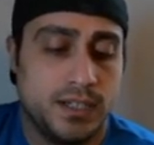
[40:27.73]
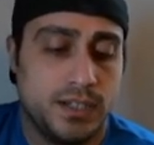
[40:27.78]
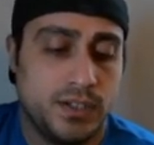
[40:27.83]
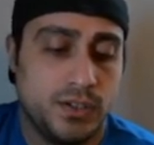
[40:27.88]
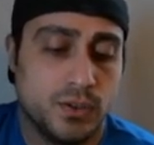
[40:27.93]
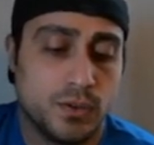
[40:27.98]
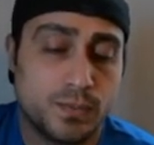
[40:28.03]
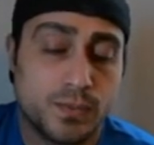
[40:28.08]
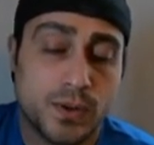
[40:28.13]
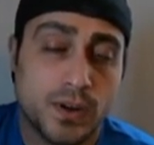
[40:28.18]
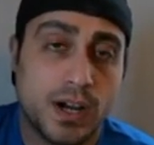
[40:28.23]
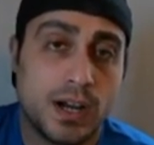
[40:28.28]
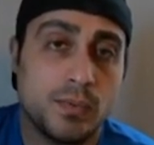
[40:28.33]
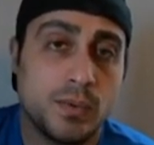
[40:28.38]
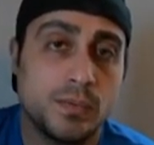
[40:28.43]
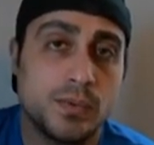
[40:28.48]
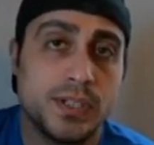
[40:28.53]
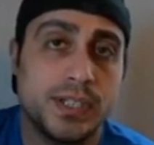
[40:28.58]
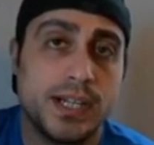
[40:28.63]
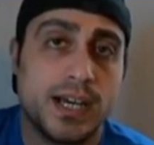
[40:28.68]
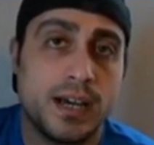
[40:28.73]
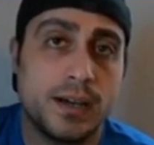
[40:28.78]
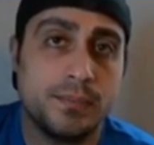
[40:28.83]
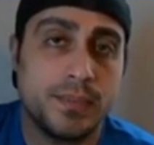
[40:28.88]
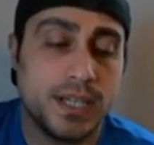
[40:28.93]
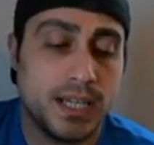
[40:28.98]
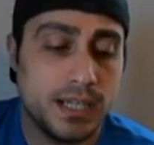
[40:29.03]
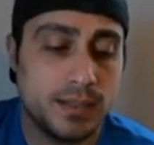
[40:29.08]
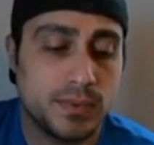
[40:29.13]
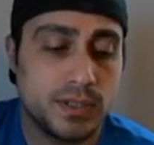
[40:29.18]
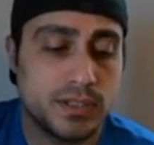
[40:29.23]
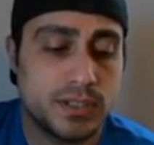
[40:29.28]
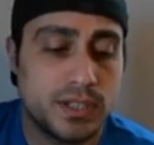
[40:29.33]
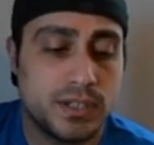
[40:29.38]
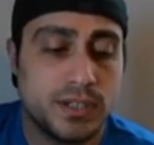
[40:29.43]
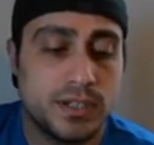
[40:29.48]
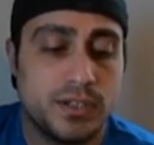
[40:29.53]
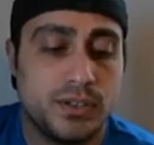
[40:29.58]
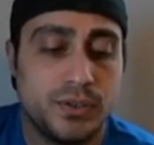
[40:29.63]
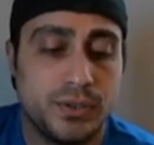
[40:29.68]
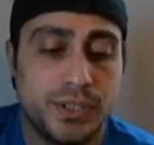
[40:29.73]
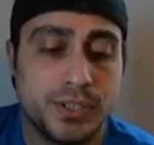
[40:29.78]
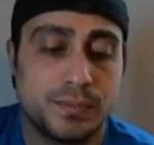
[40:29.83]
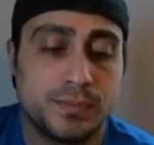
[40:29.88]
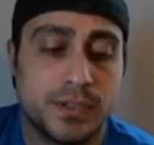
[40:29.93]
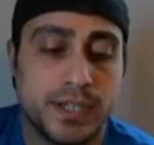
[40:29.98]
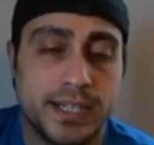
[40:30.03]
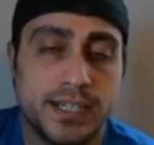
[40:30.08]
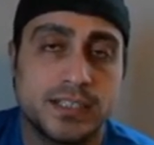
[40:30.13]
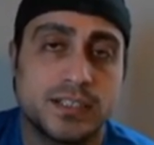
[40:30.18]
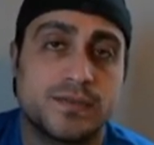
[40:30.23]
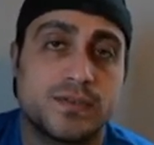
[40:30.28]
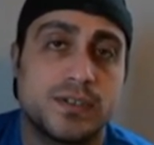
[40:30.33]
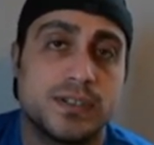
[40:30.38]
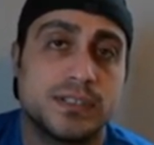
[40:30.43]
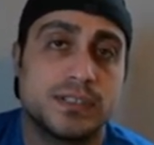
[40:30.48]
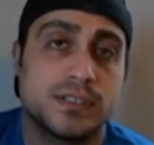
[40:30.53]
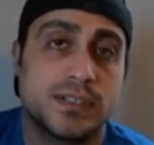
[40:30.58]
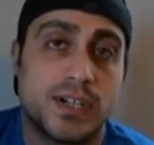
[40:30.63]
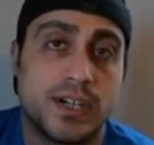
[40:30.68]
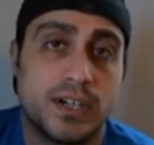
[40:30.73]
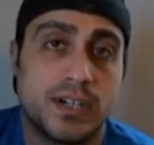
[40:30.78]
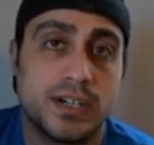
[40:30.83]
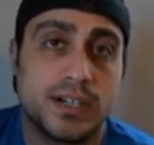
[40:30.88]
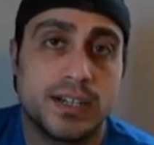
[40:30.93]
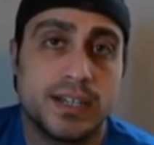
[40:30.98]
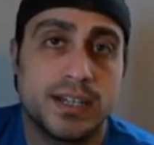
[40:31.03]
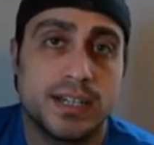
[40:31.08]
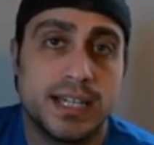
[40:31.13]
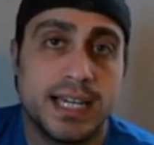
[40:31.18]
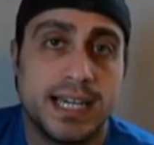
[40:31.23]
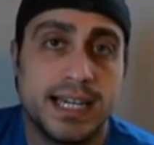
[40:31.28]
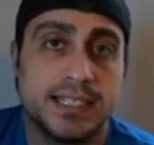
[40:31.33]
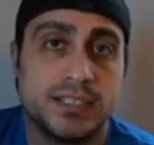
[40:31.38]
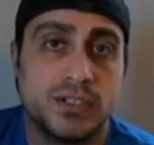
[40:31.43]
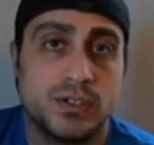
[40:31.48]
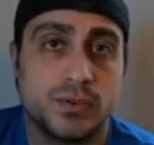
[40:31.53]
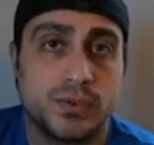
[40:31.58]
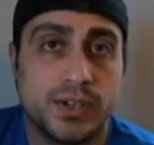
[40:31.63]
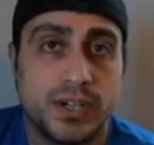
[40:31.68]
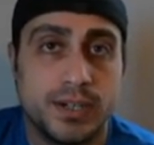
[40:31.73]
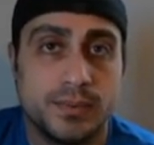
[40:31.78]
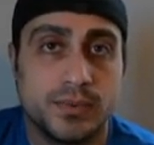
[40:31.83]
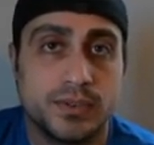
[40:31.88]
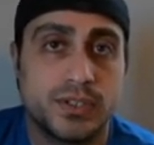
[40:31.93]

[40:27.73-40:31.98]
You'll probably not be able to do your planks for as long as you were able